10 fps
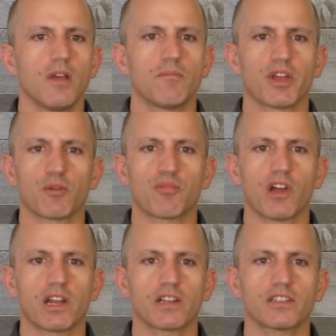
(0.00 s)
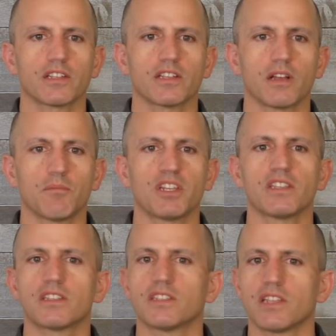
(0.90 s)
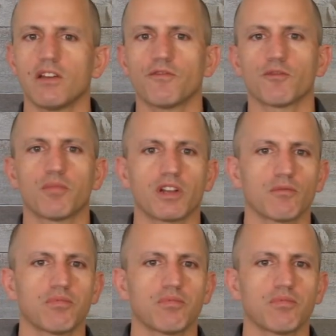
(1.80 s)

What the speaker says: better products that companies can sell for better